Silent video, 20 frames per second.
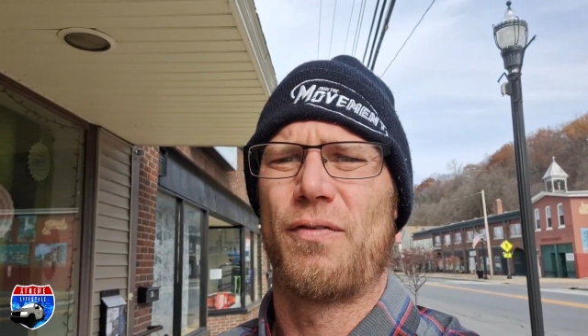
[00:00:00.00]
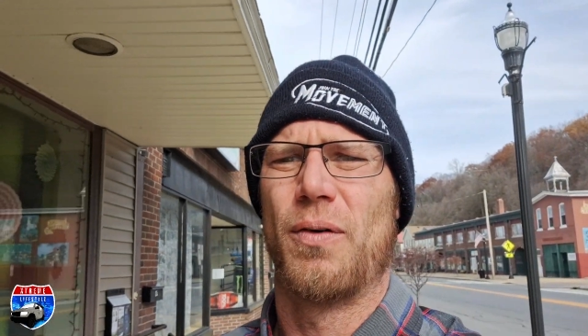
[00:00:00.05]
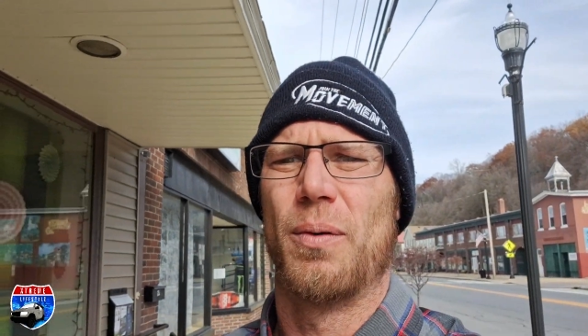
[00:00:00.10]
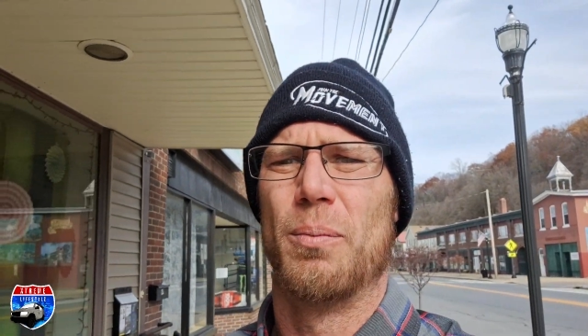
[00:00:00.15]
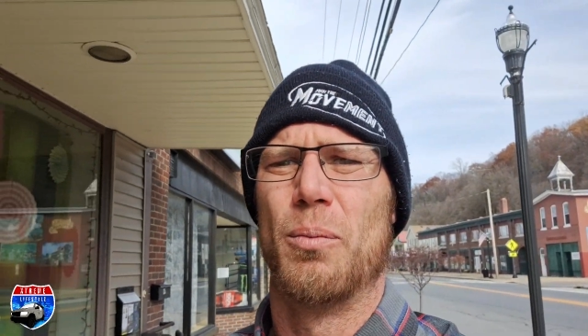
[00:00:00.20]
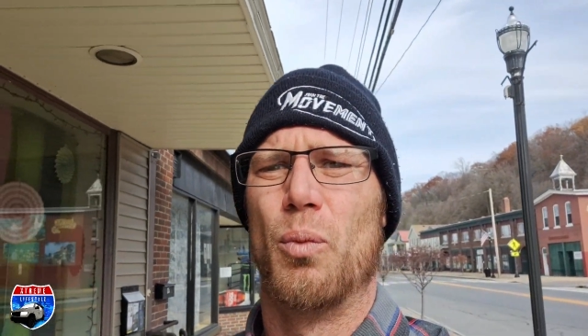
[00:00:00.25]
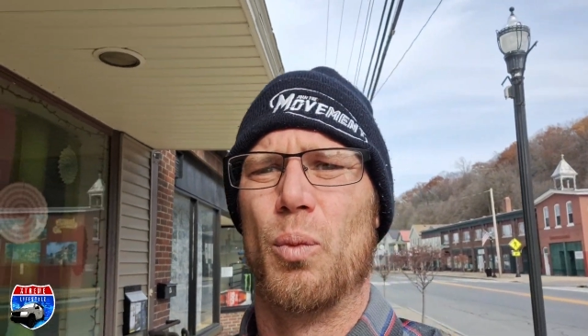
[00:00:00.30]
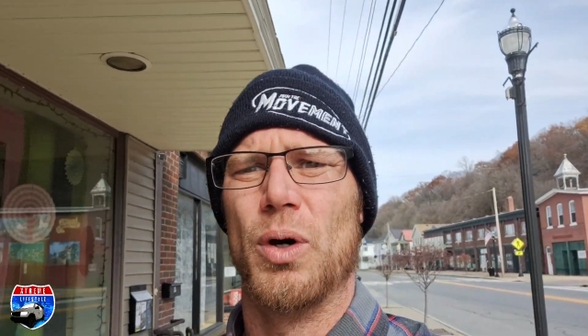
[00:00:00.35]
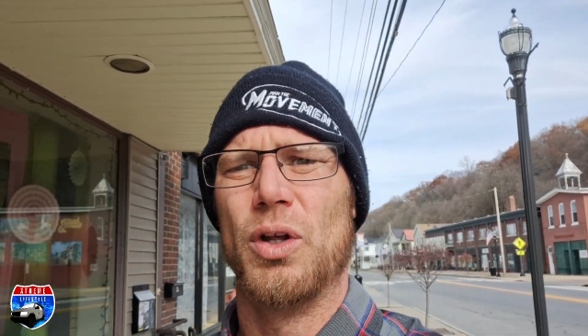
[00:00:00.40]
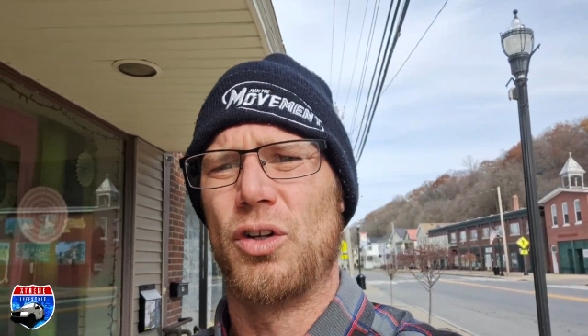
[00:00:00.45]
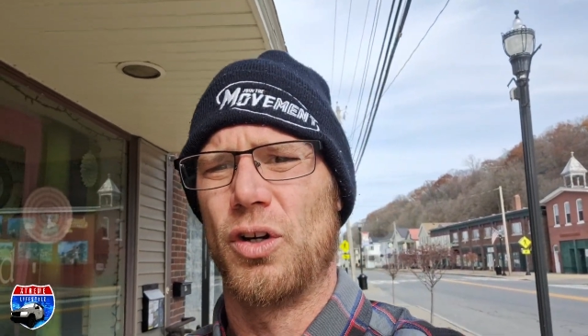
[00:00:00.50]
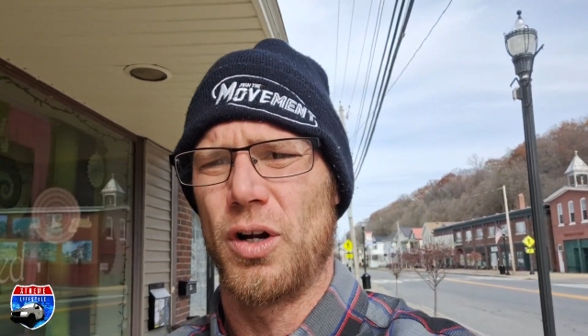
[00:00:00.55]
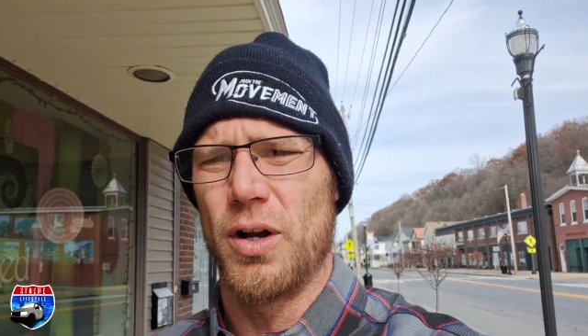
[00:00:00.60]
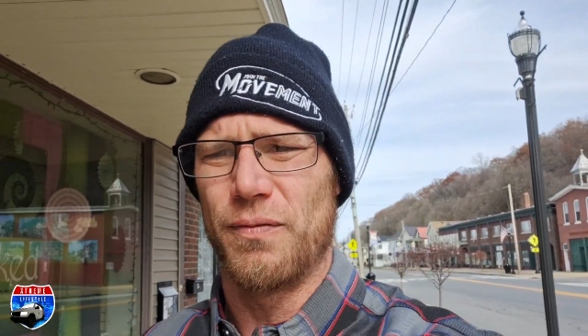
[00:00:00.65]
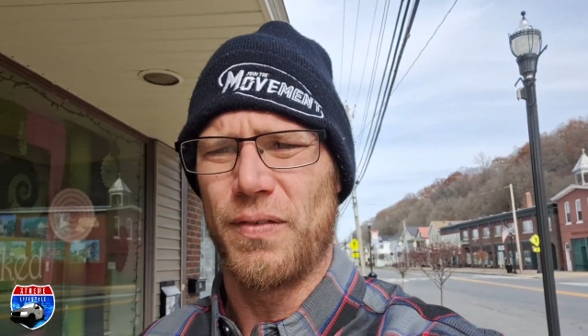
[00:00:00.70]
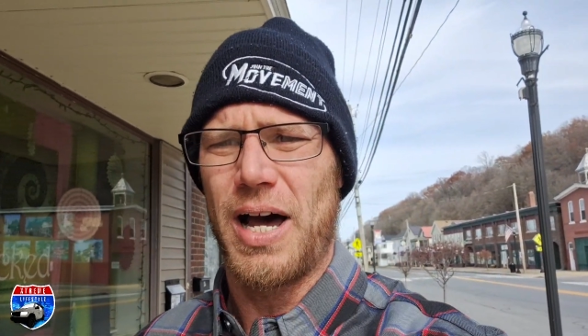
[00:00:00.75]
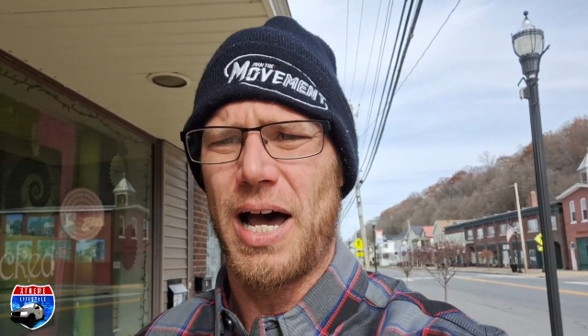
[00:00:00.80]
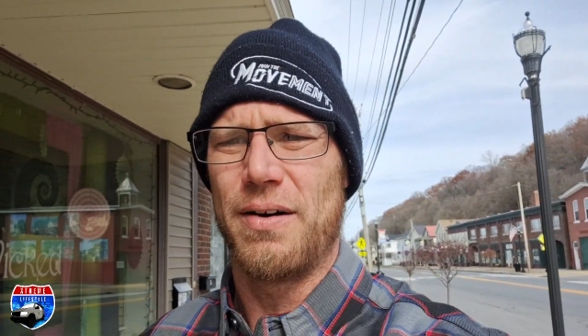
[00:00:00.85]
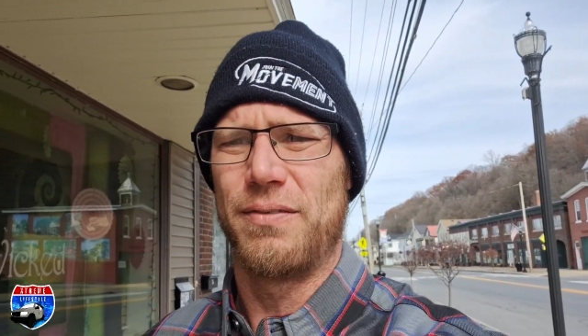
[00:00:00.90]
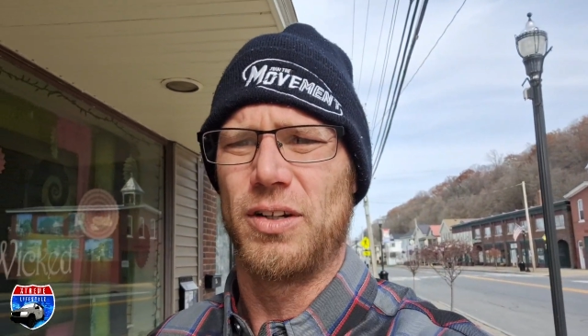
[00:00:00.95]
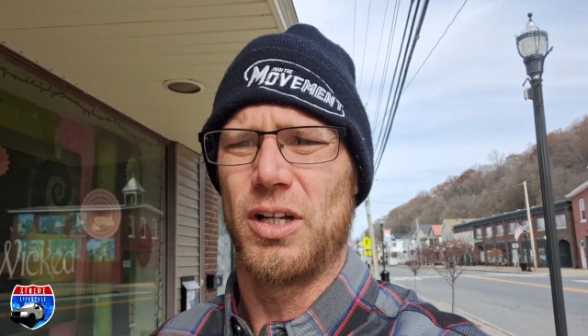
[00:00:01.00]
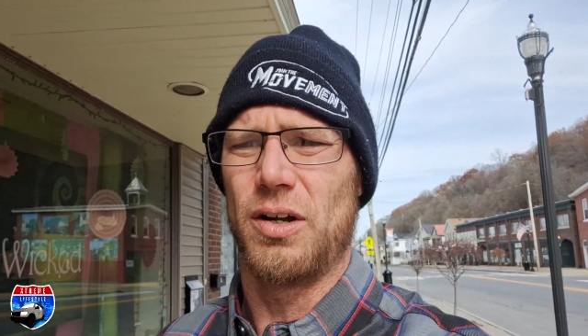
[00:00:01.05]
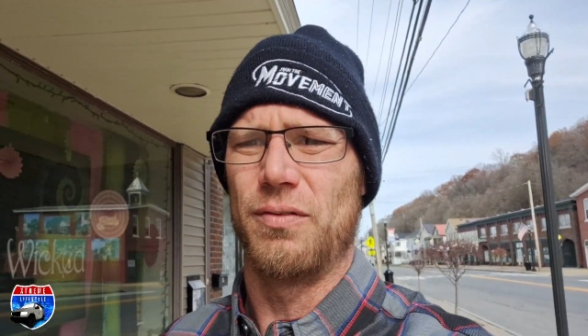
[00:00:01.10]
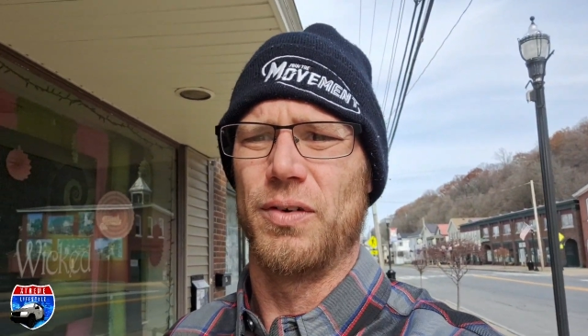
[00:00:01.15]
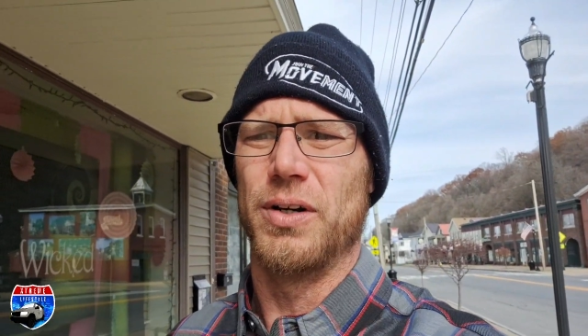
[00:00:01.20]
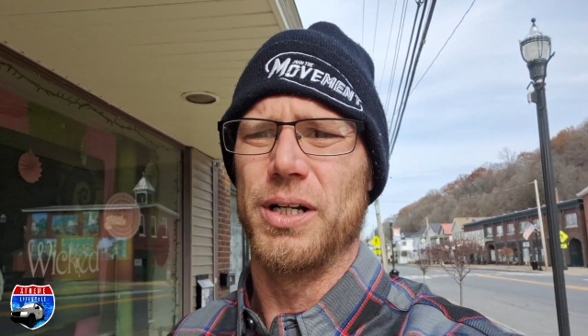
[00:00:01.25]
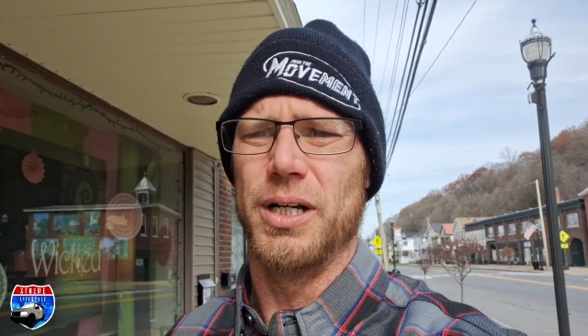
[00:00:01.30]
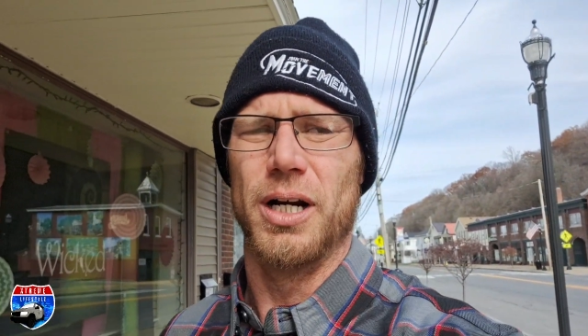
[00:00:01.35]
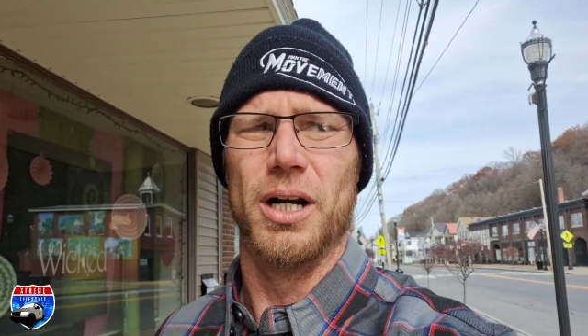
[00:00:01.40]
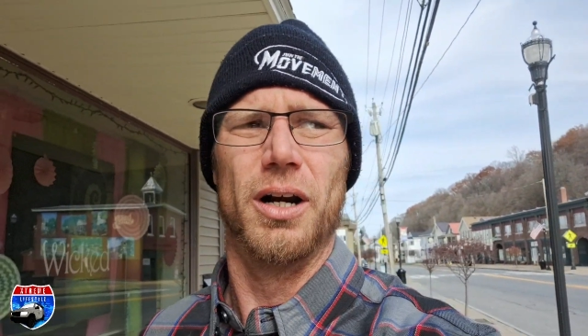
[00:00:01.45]
from Wizard of Oz
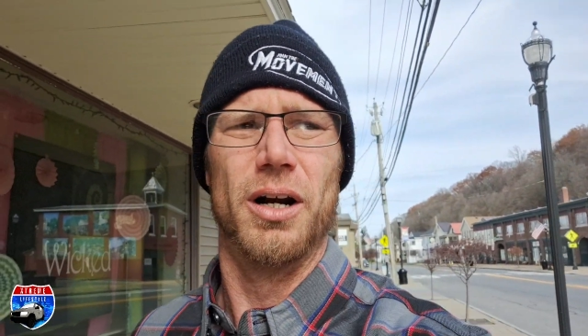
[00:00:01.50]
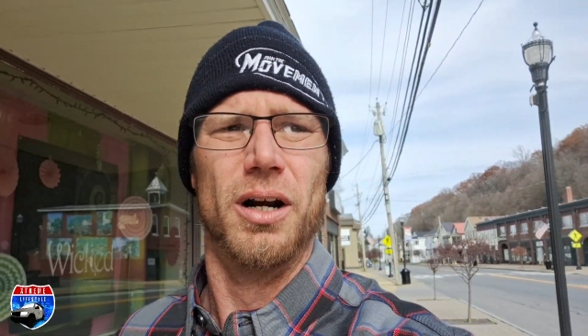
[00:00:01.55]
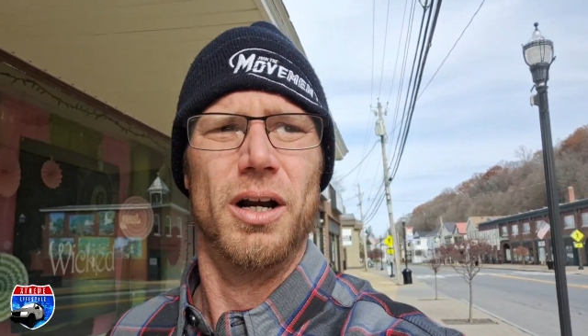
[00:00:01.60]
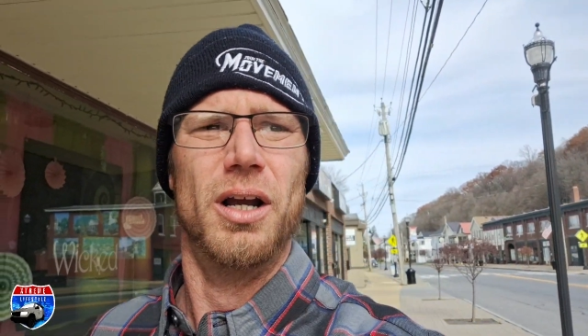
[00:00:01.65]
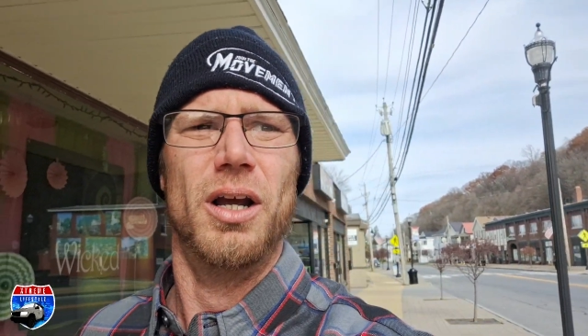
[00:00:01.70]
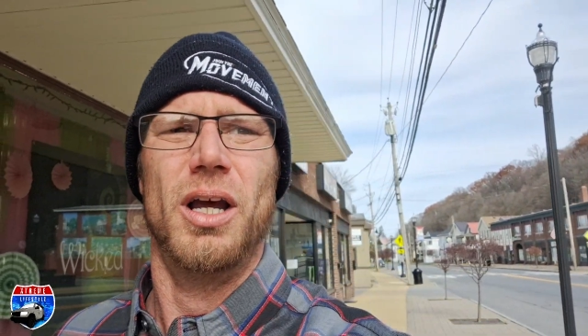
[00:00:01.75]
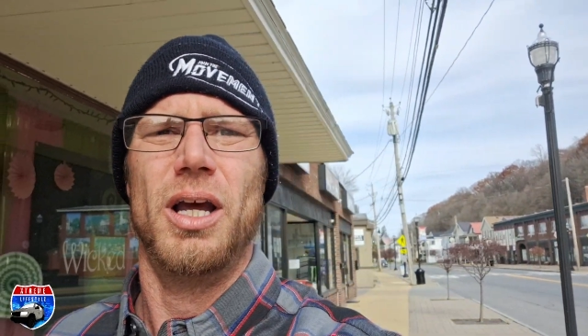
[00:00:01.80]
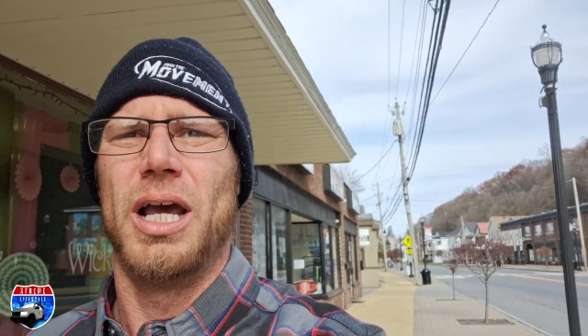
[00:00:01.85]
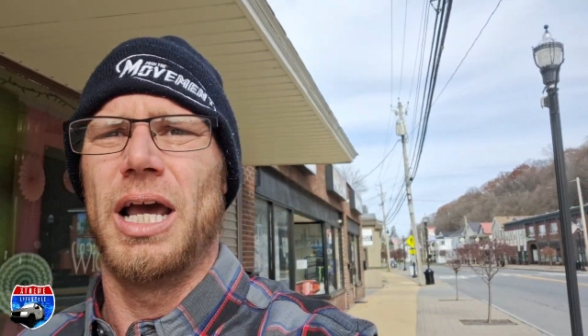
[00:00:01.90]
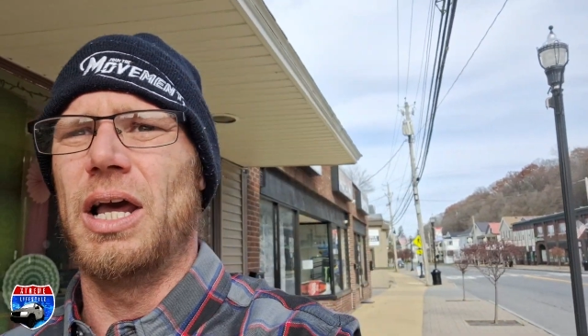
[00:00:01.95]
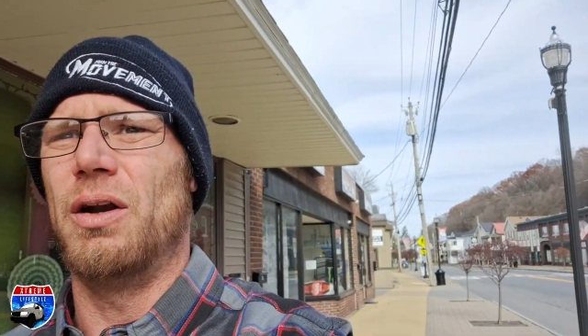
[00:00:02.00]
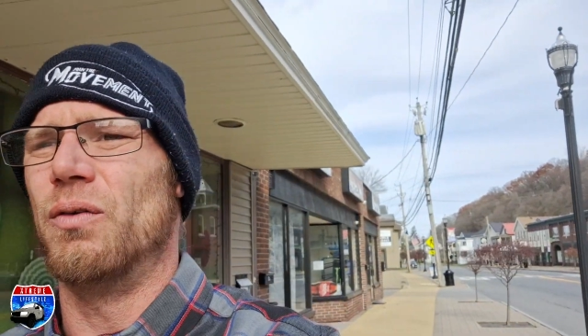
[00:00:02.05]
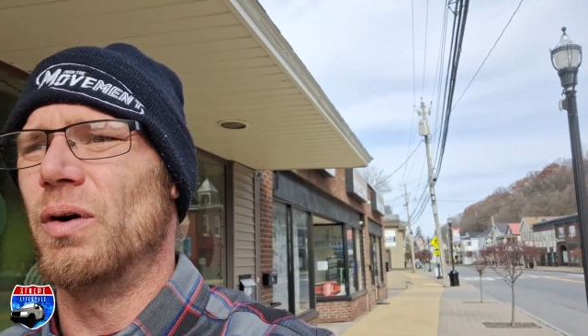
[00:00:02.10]
every year. And